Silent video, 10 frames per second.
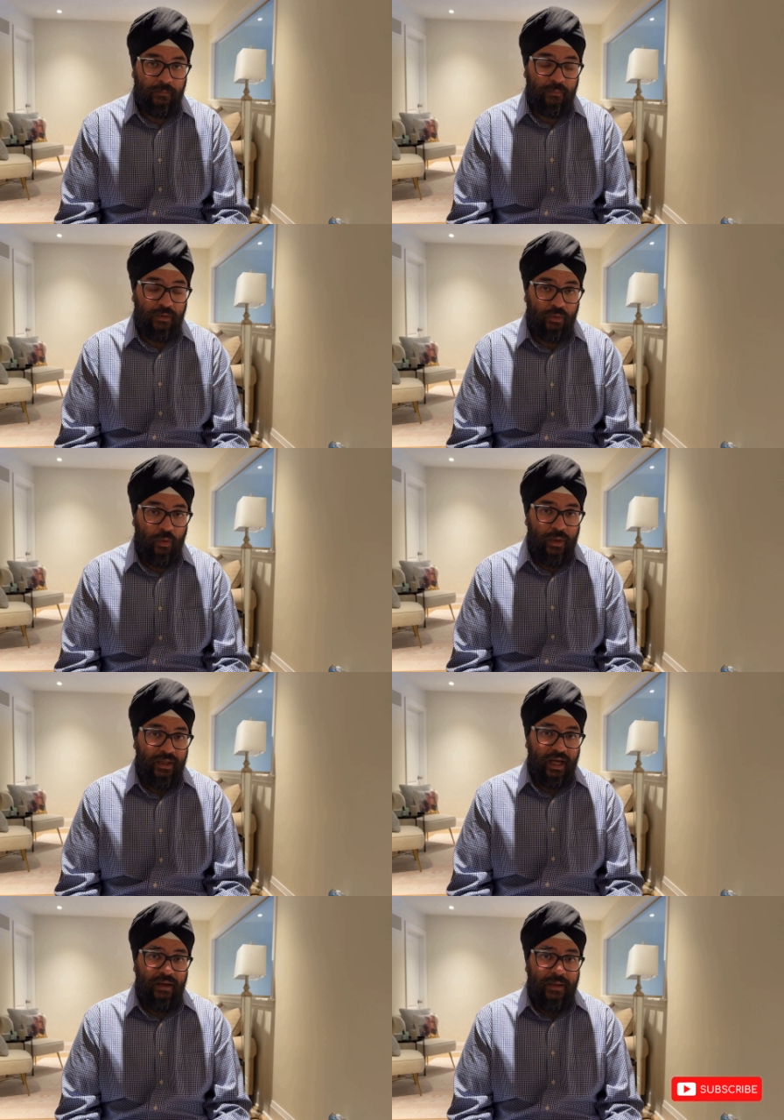Before we
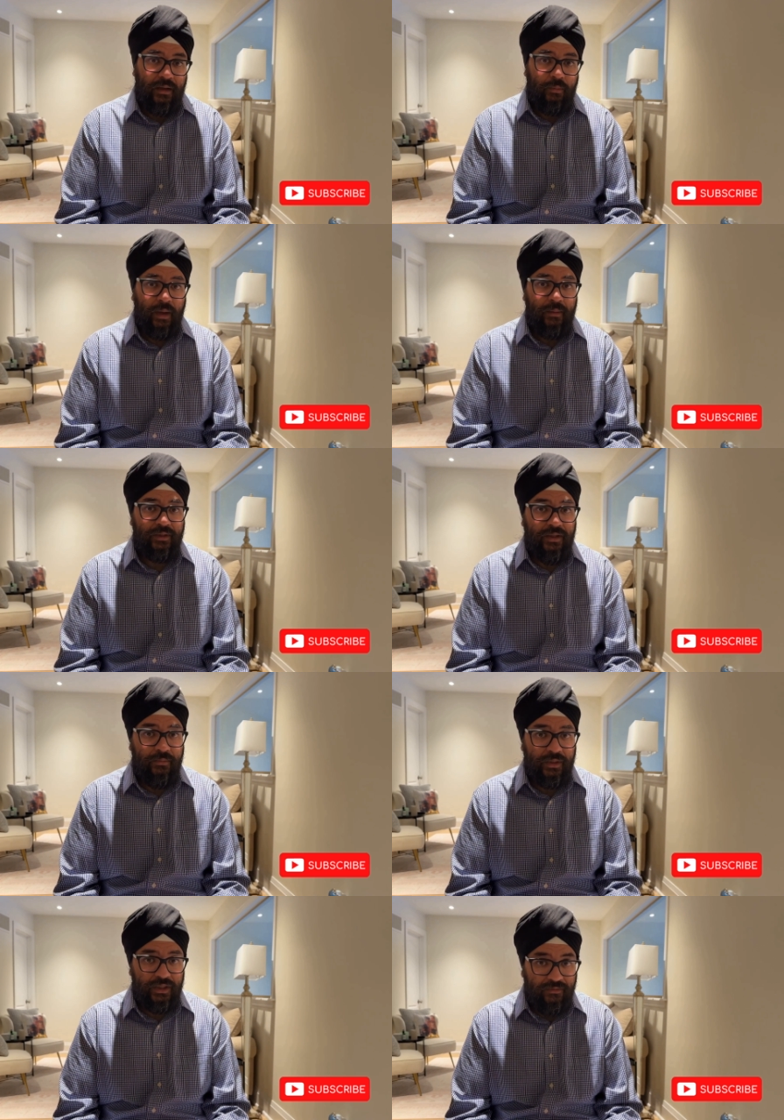dive into Brampton
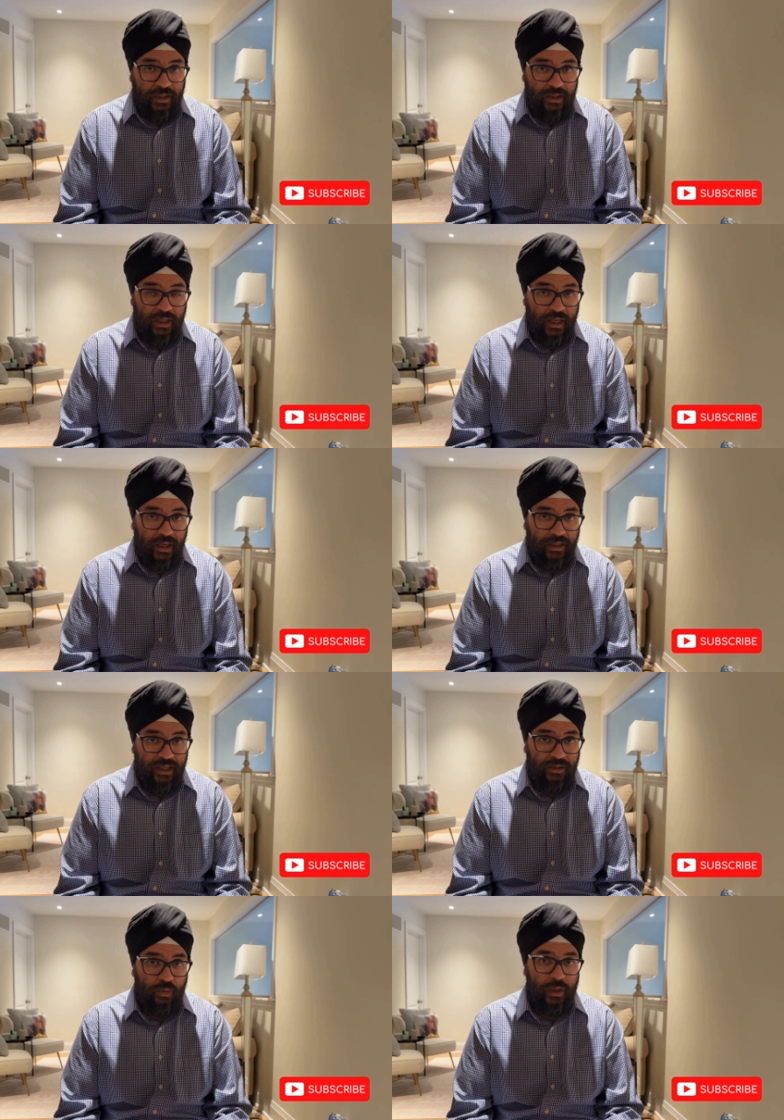specifically,
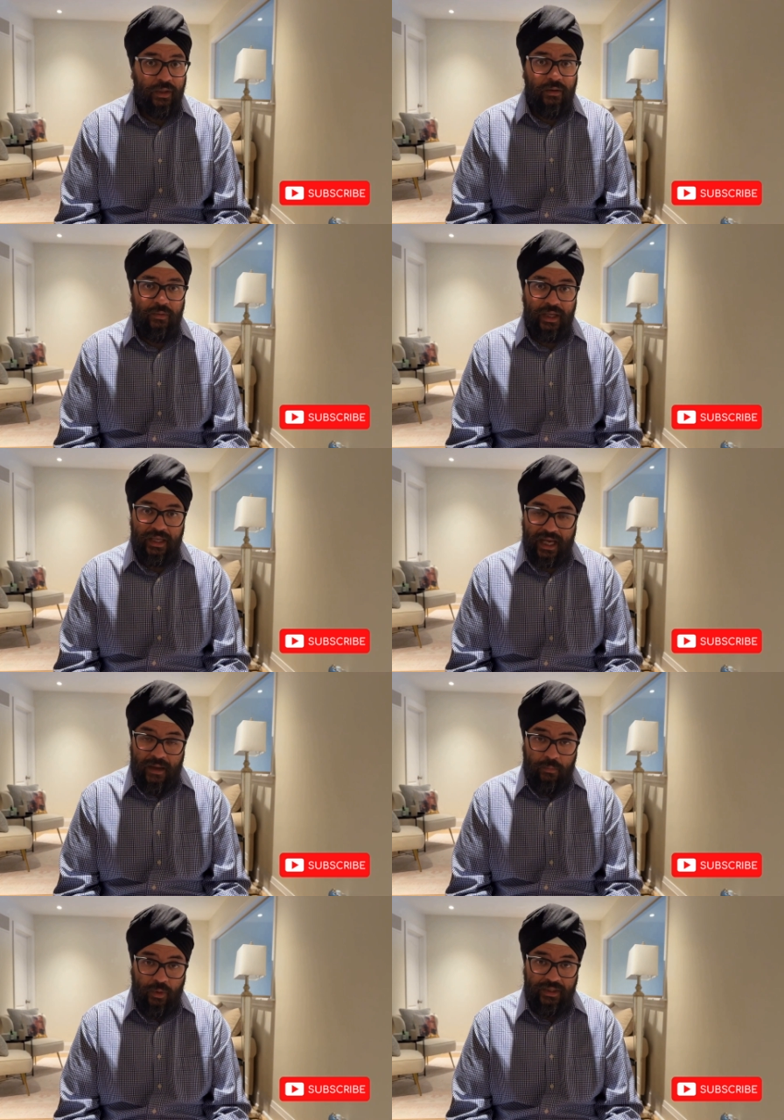let's quickly
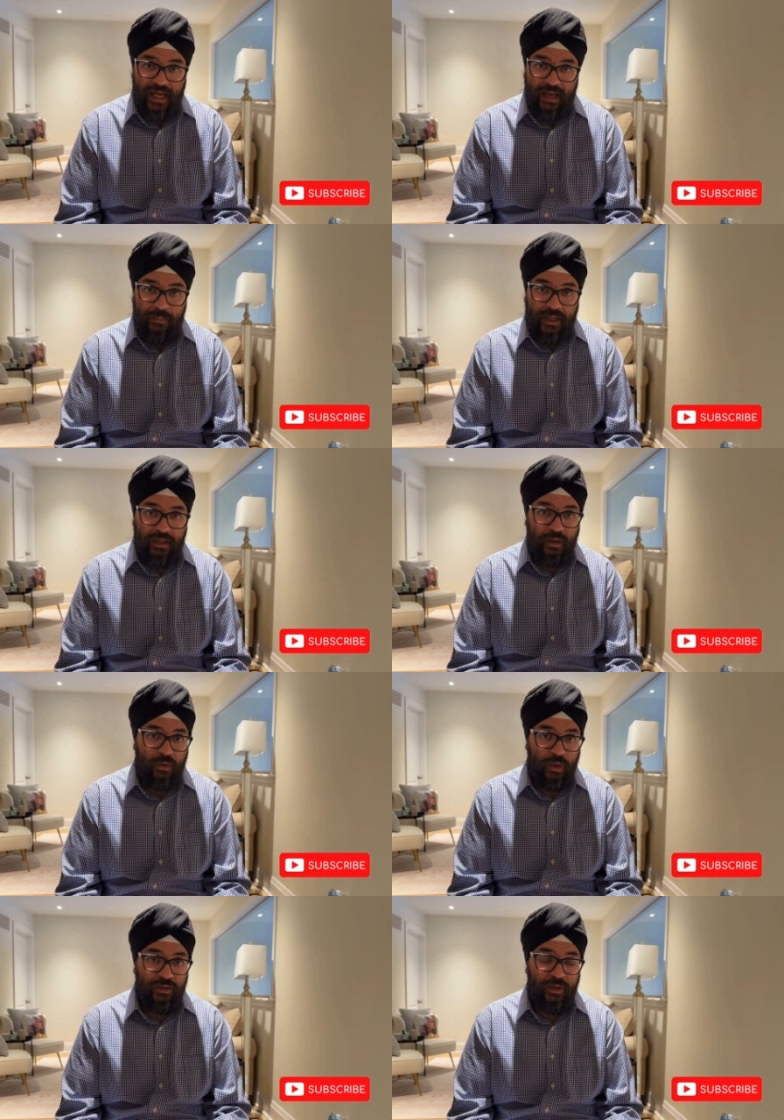recap what's happening
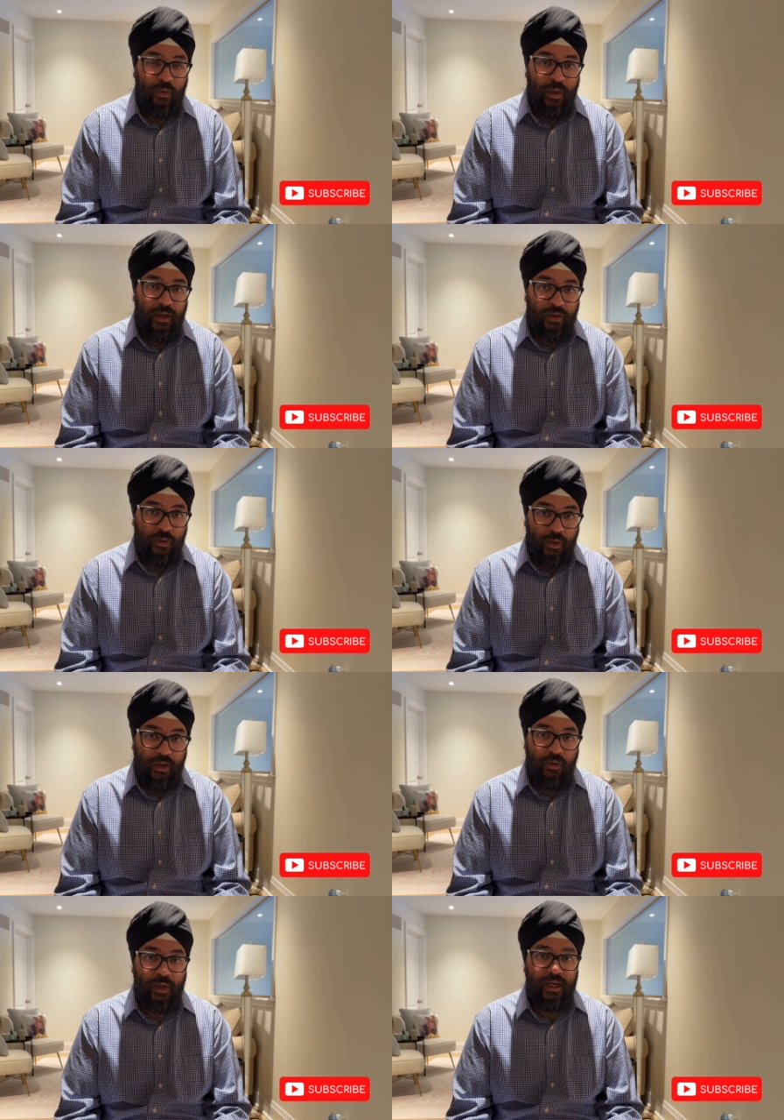across the Greater
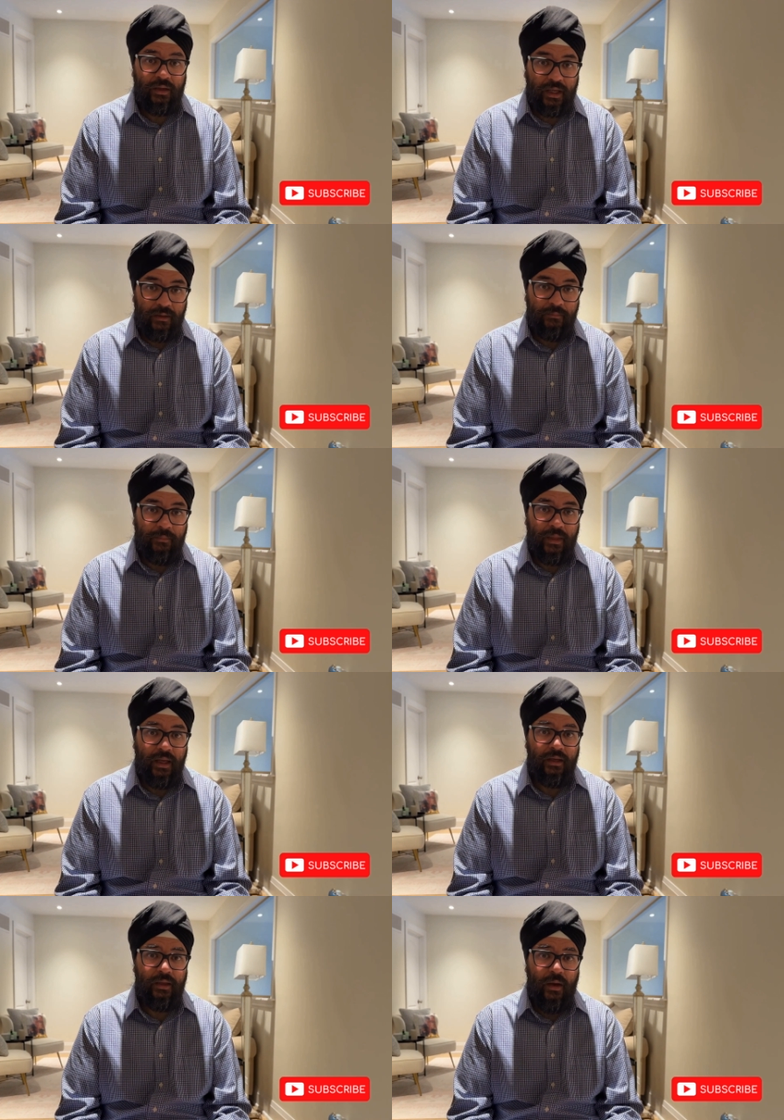Toronto Area.
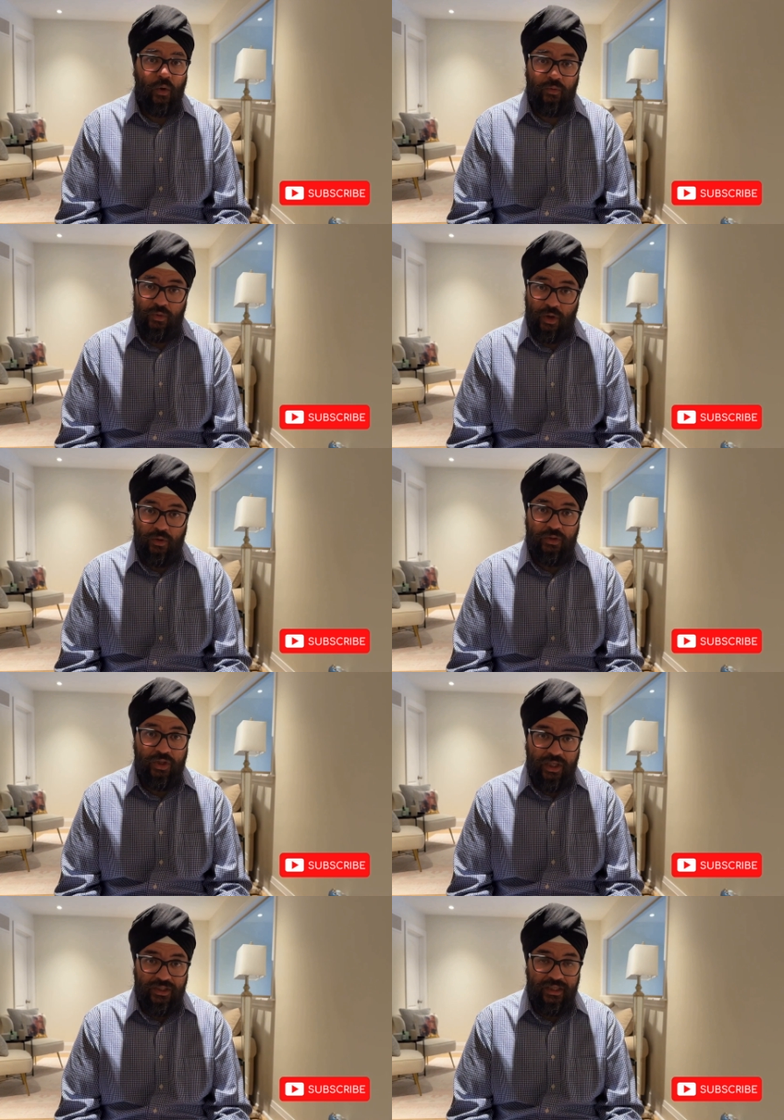The overall
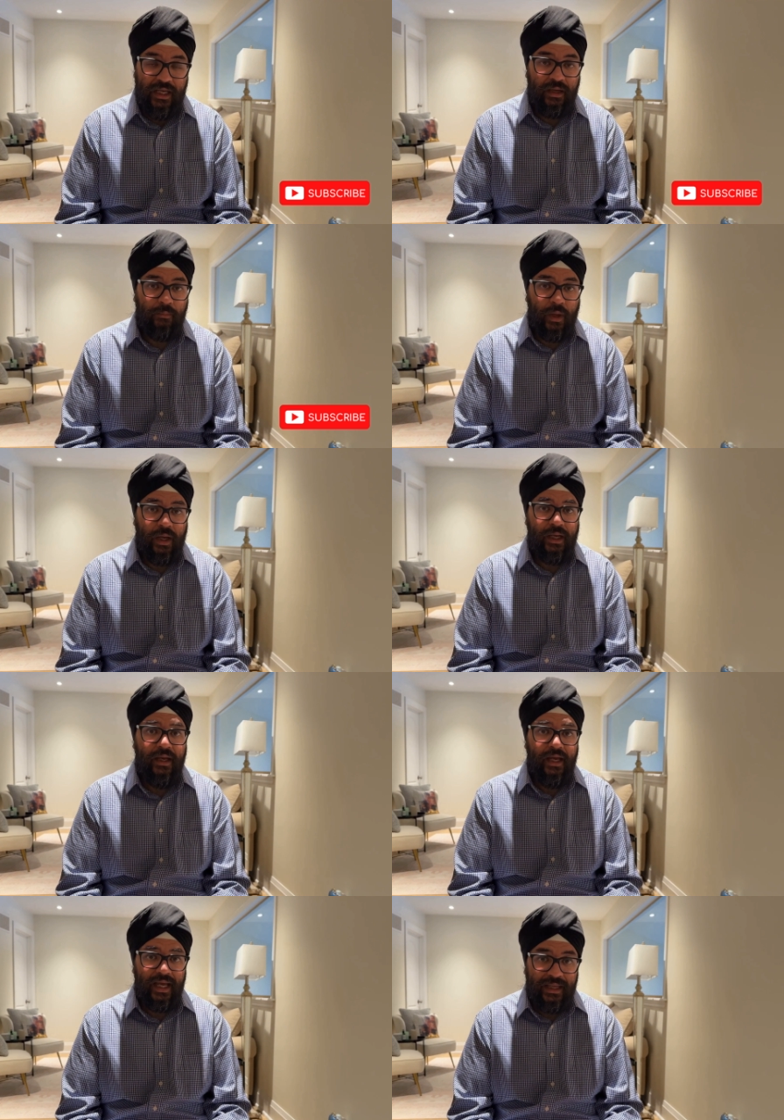GTA market
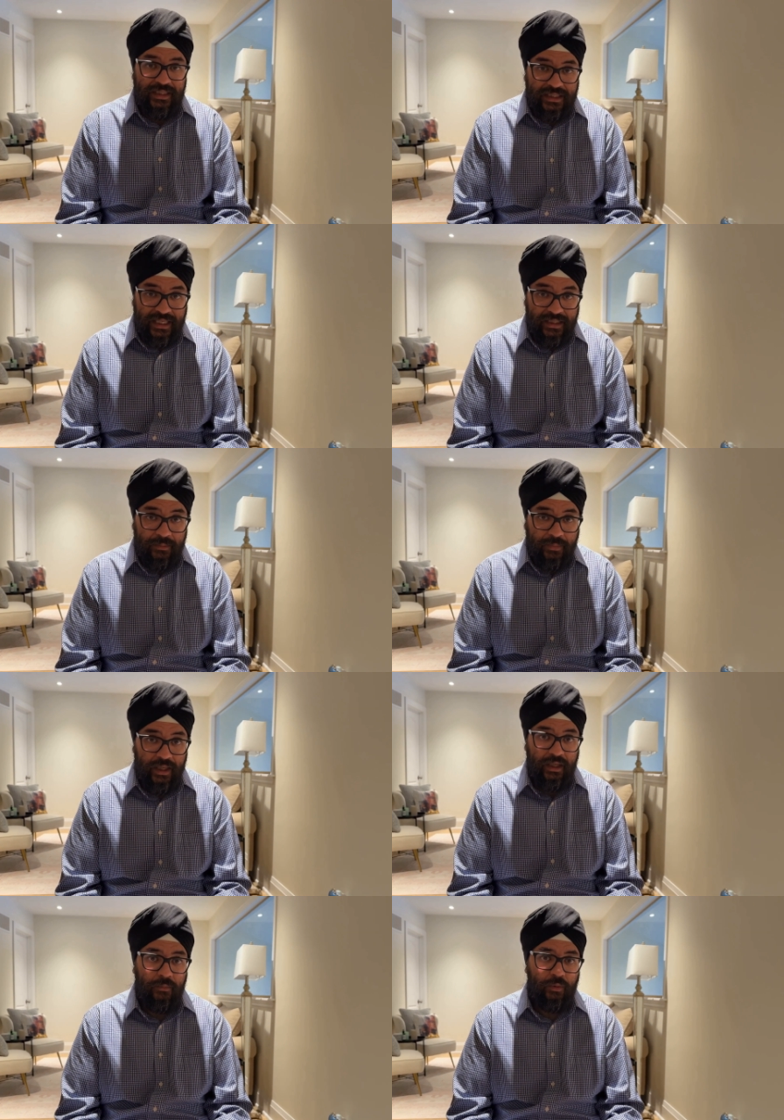has seen the
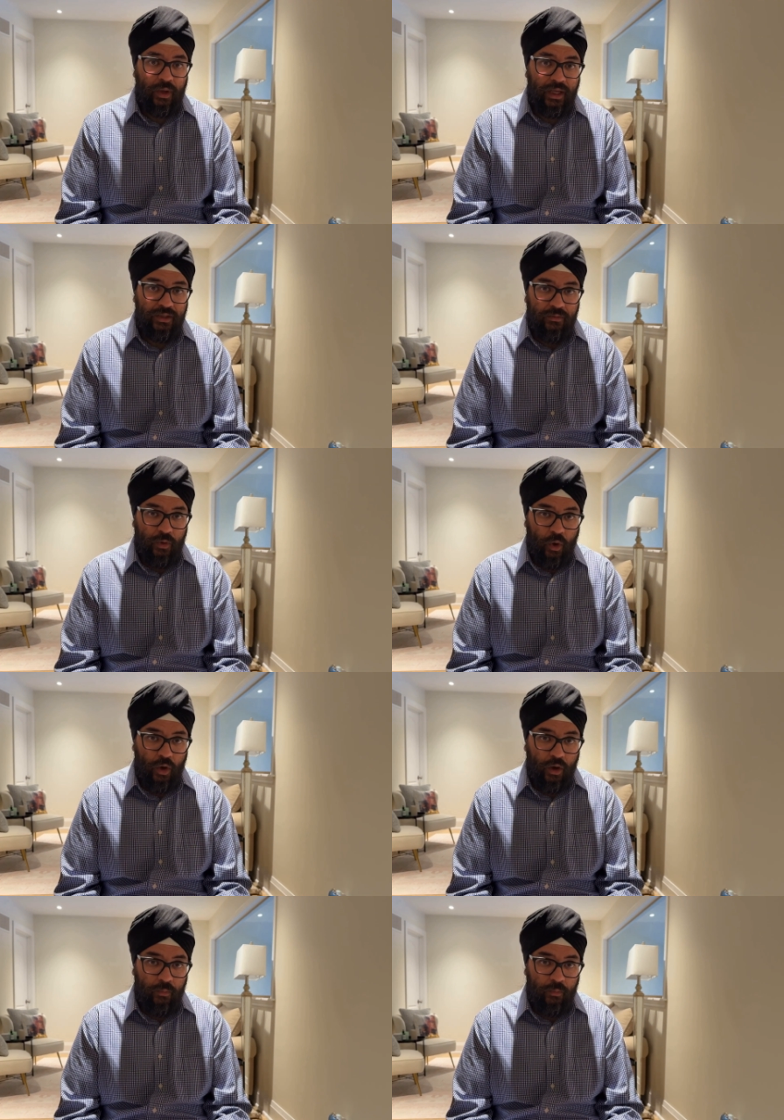median price for all